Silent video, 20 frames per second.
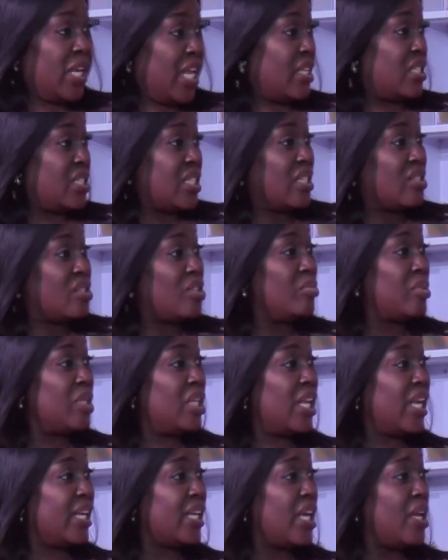has said
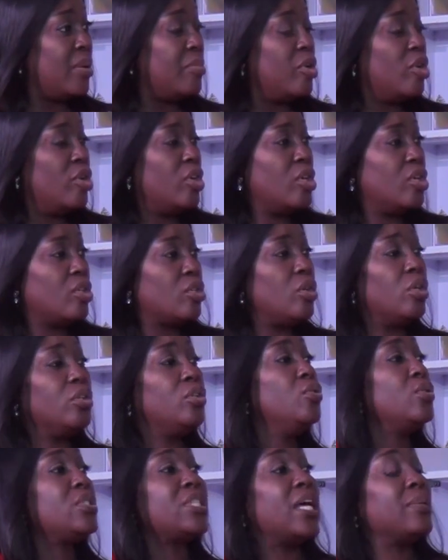something like,
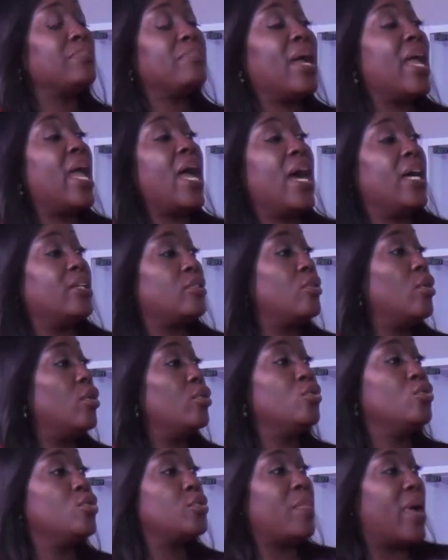God looks at my heart.
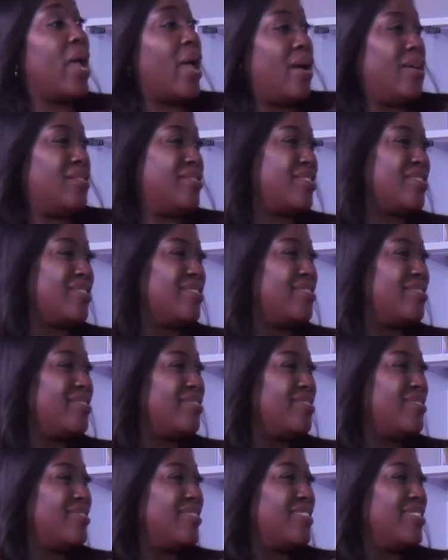God knows my heart.
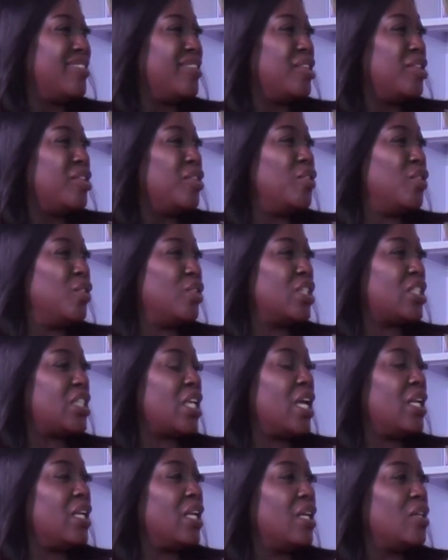You
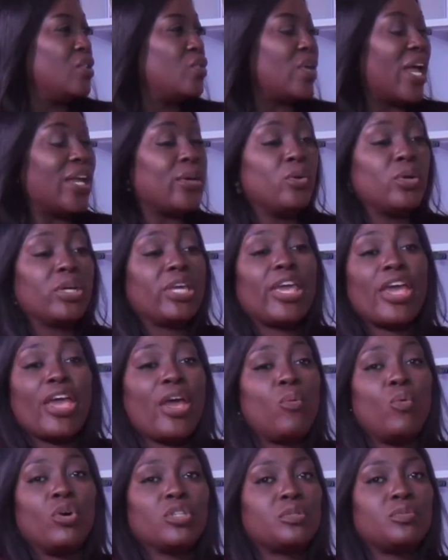understand? So I don't
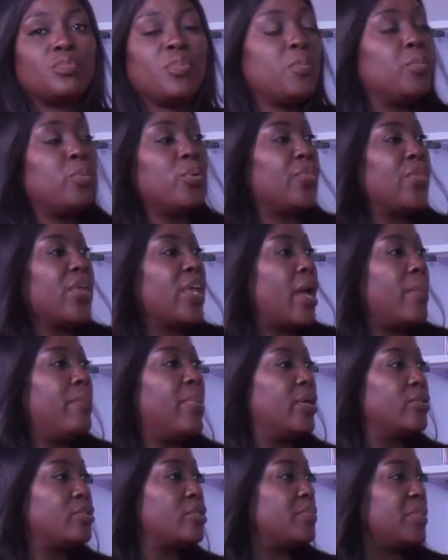care what people think
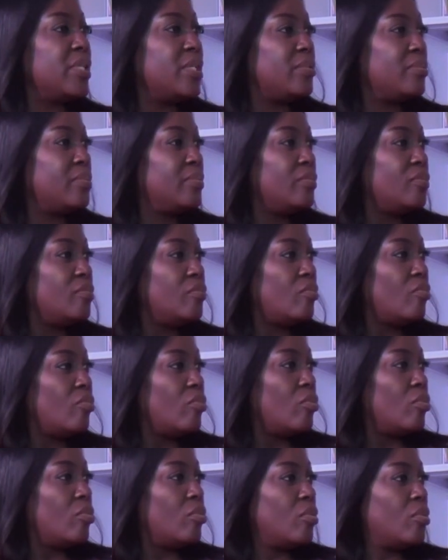about me.
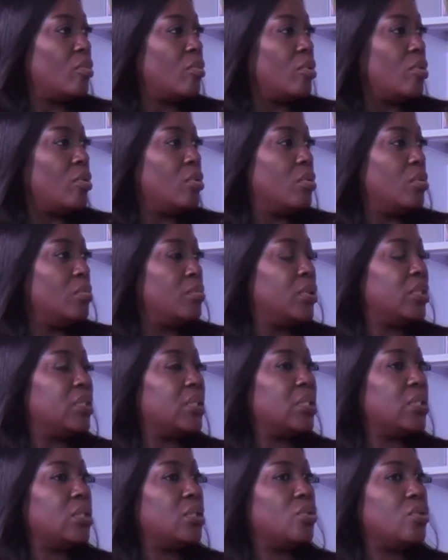But
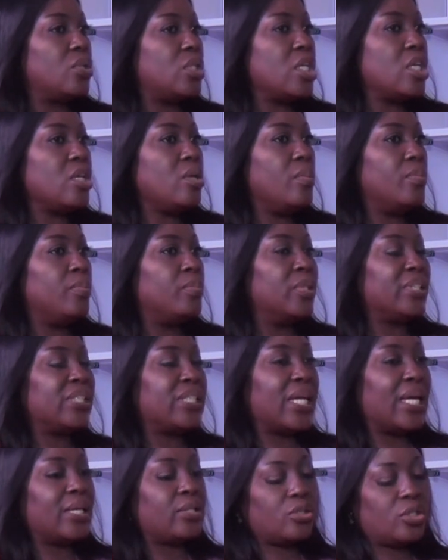you see, but
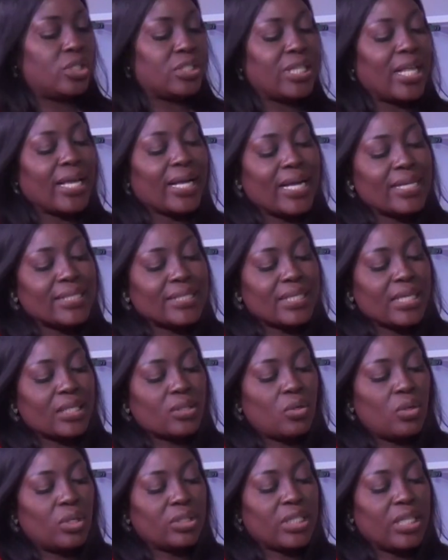just like I
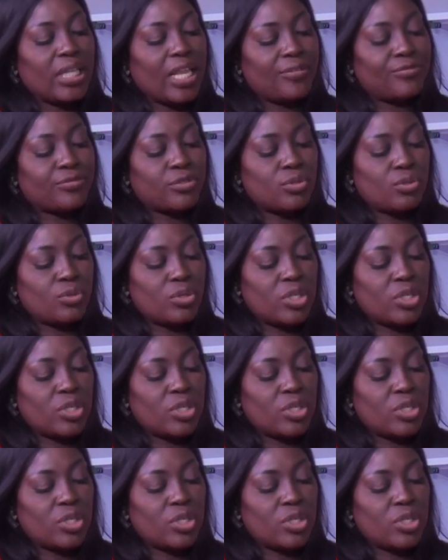said, God left